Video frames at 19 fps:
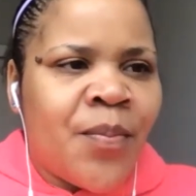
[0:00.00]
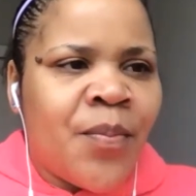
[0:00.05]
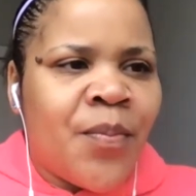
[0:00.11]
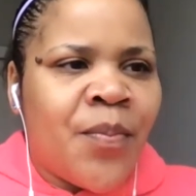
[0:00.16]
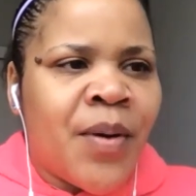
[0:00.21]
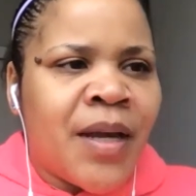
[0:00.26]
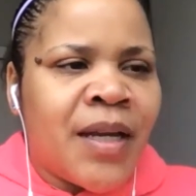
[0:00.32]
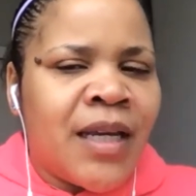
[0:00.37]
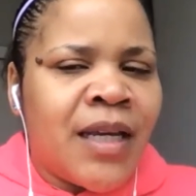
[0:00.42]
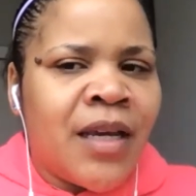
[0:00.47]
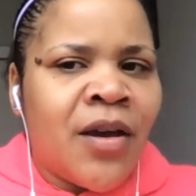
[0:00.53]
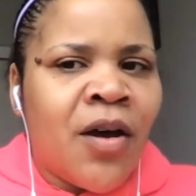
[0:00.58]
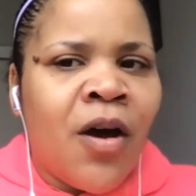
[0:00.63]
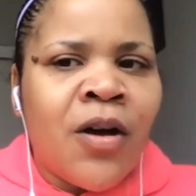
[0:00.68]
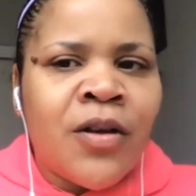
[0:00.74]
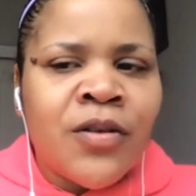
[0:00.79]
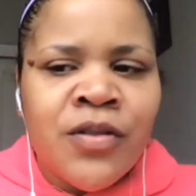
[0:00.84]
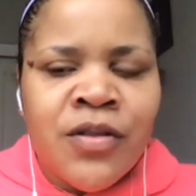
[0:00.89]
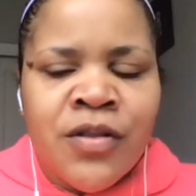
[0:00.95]
But he
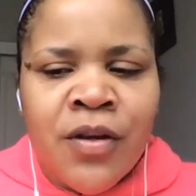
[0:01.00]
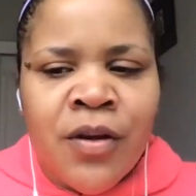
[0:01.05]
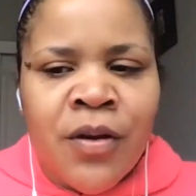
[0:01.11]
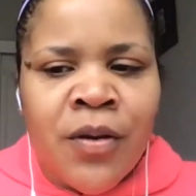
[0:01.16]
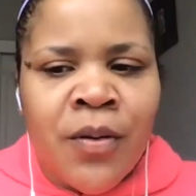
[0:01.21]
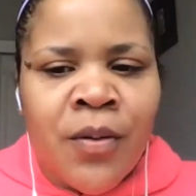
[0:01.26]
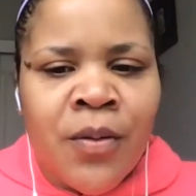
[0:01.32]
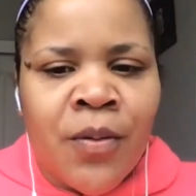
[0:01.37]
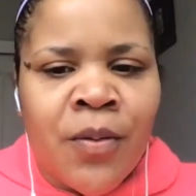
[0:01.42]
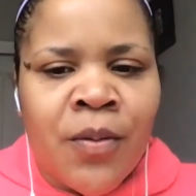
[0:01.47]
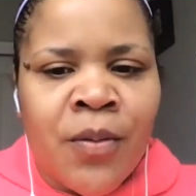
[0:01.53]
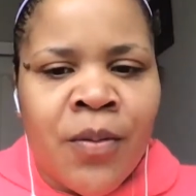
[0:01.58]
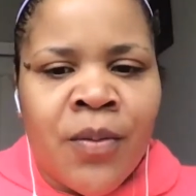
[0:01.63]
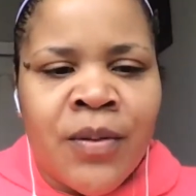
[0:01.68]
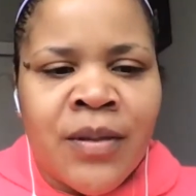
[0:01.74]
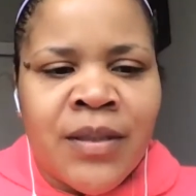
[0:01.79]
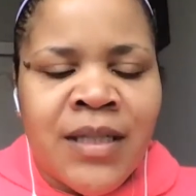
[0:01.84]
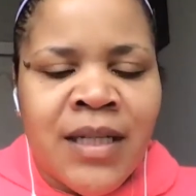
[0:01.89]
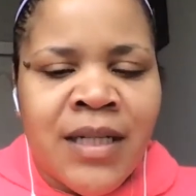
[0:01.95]

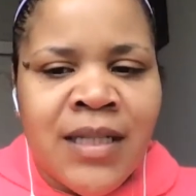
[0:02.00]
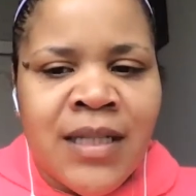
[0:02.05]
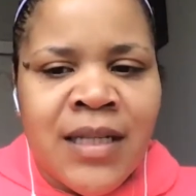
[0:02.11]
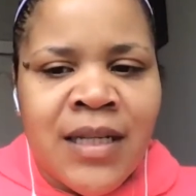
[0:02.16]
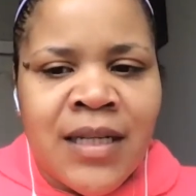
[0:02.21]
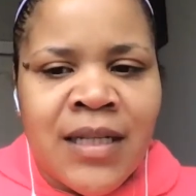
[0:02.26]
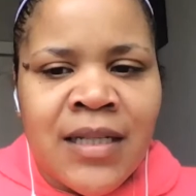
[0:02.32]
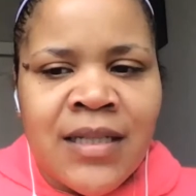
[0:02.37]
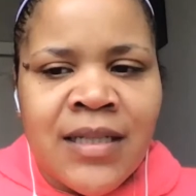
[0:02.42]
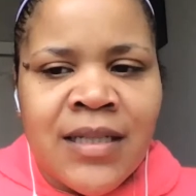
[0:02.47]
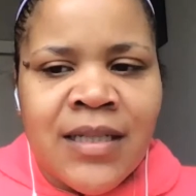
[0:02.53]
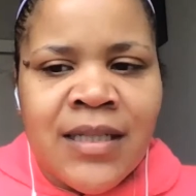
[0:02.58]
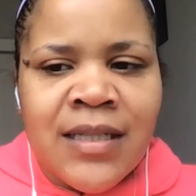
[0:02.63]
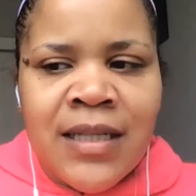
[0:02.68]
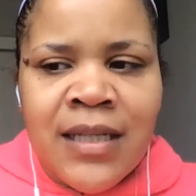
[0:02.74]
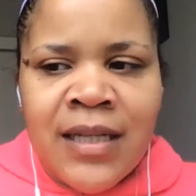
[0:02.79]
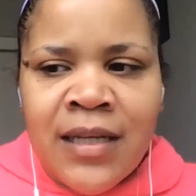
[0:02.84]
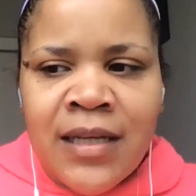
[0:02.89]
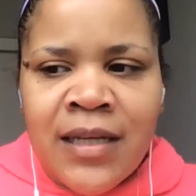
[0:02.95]
also doesn't
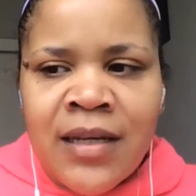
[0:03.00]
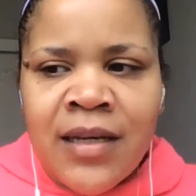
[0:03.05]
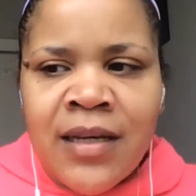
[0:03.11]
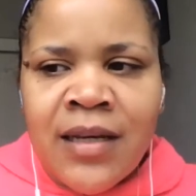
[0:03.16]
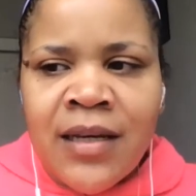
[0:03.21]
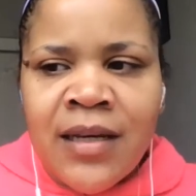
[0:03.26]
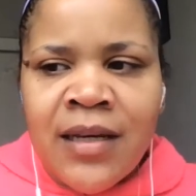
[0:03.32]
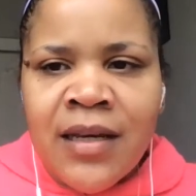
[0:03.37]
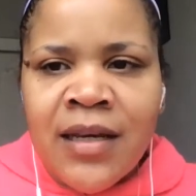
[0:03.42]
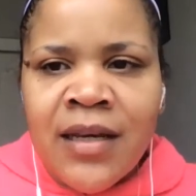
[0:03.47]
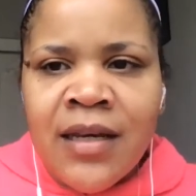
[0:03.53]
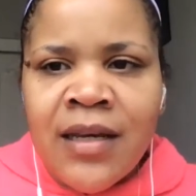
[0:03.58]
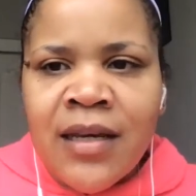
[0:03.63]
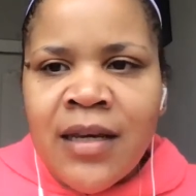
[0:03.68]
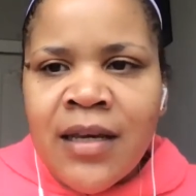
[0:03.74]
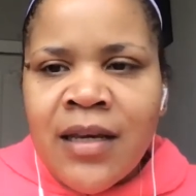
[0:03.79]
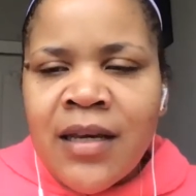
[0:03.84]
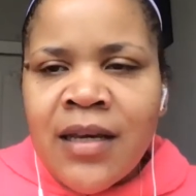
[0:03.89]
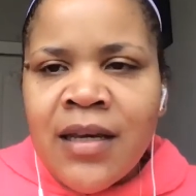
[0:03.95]
see
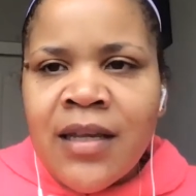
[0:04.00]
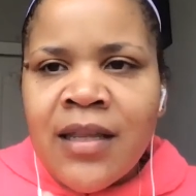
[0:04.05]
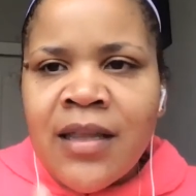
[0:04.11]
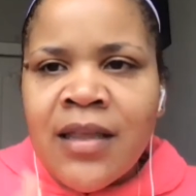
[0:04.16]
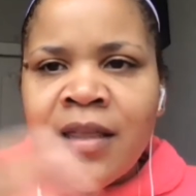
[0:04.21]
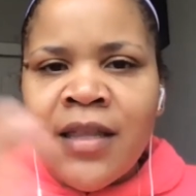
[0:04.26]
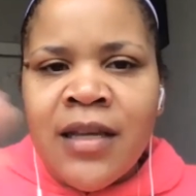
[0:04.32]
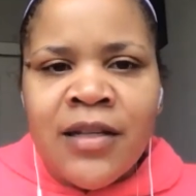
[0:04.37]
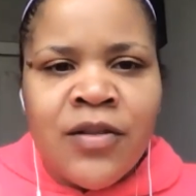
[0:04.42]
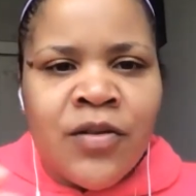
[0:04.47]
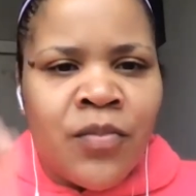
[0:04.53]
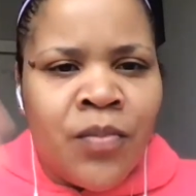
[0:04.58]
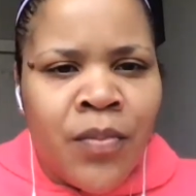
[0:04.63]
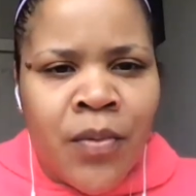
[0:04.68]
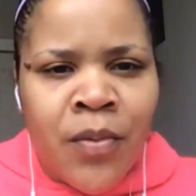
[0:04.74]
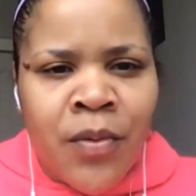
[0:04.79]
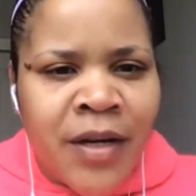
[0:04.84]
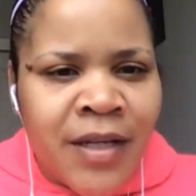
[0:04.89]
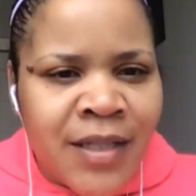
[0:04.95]
the Du
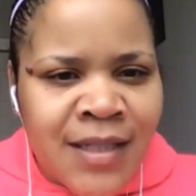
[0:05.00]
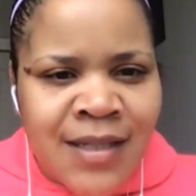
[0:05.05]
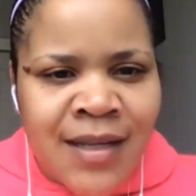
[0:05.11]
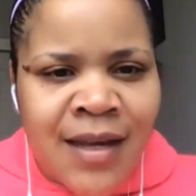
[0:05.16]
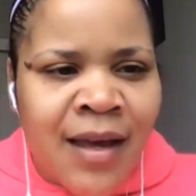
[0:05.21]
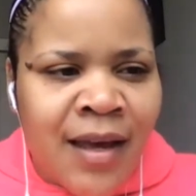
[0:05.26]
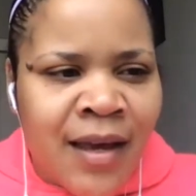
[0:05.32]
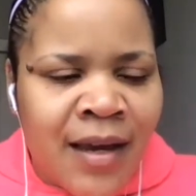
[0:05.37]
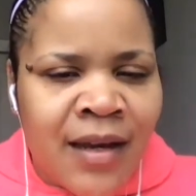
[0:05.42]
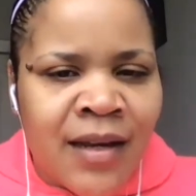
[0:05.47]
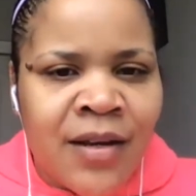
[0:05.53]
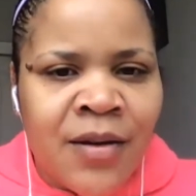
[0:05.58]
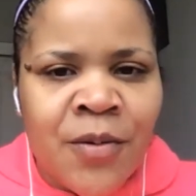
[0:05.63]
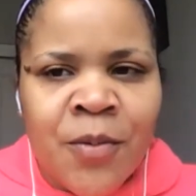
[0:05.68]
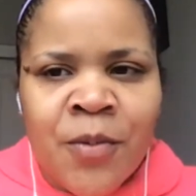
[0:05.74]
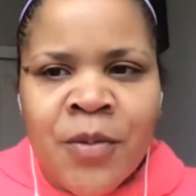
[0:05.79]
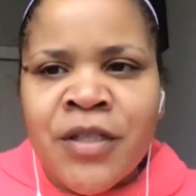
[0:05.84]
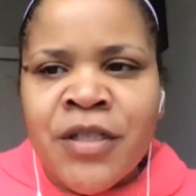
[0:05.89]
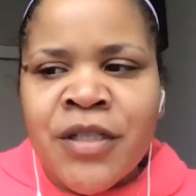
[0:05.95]
Bois side,
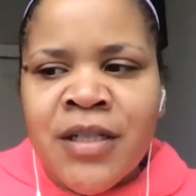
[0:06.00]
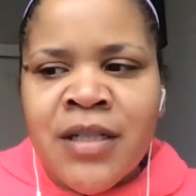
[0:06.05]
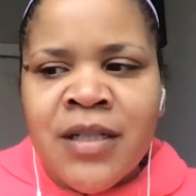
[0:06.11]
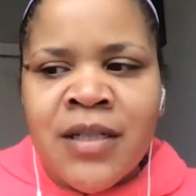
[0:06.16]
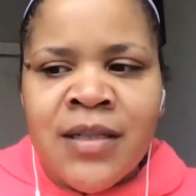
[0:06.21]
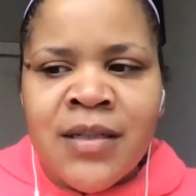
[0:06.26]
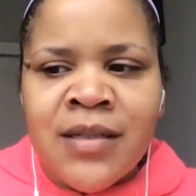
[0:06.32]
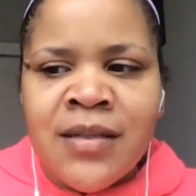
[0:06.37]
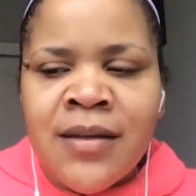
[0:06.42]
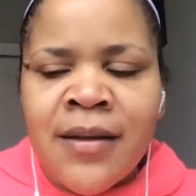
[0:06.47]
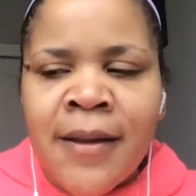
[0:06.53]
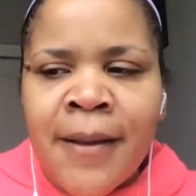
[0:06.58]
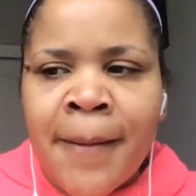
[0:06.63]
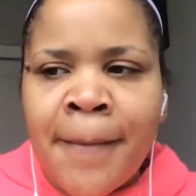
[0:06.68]
which is